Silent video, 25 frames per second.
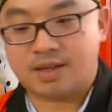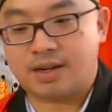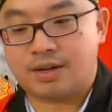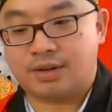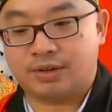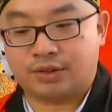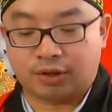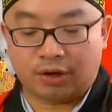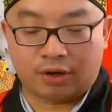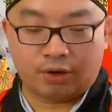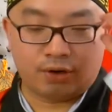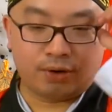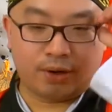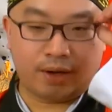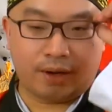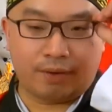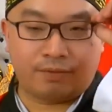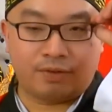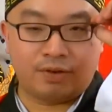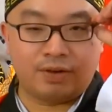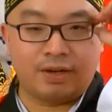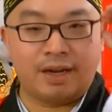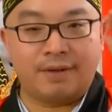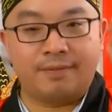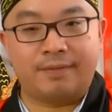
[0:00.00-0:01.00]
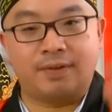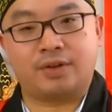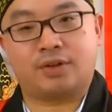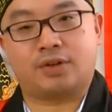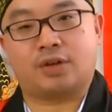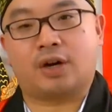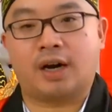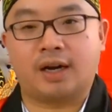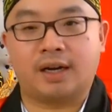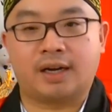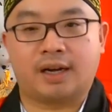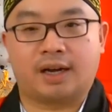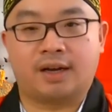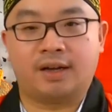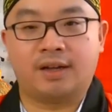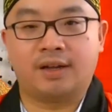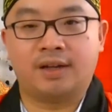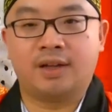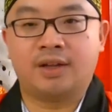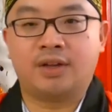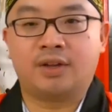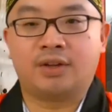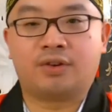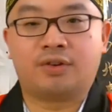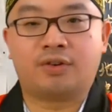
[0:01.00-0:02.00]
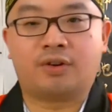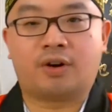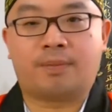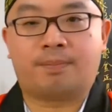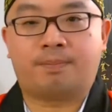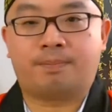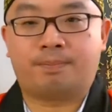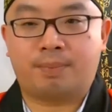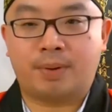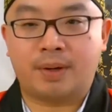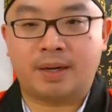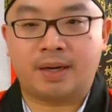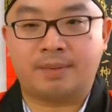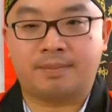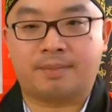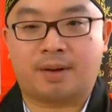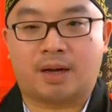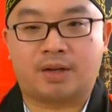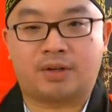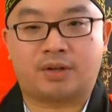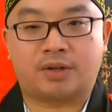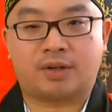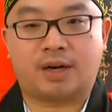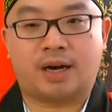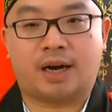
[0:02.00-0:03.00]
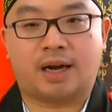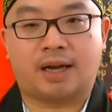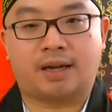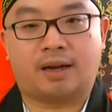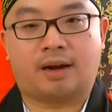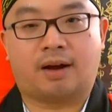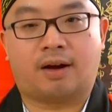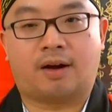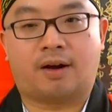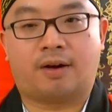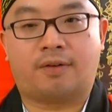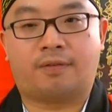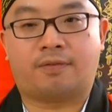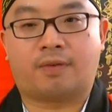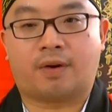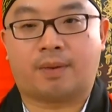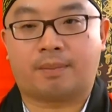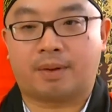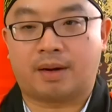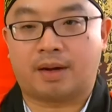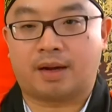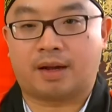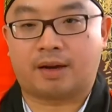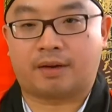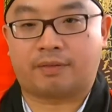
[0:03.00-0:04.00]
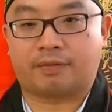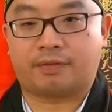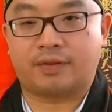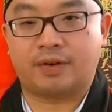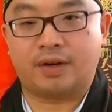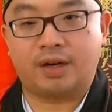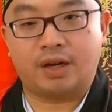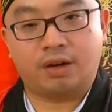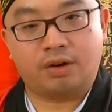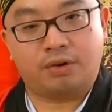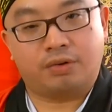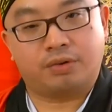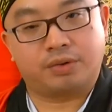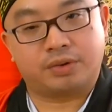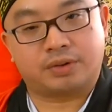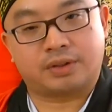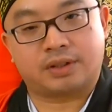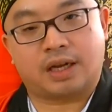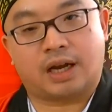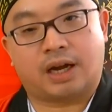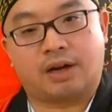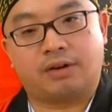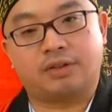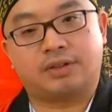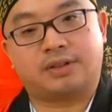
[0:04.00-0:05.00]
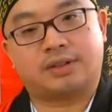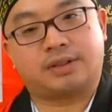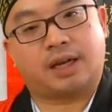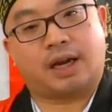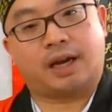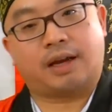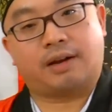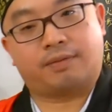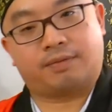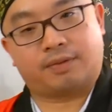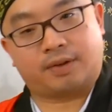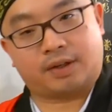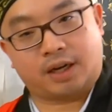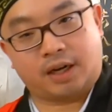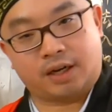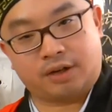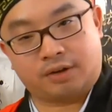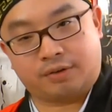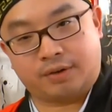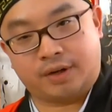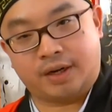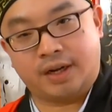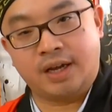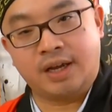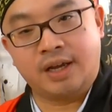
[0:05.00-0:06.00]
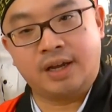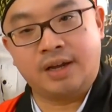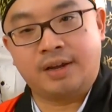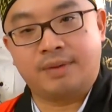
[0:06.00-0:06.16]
So if you live in China, you are pretty much cut off from a lot of news outside of the country,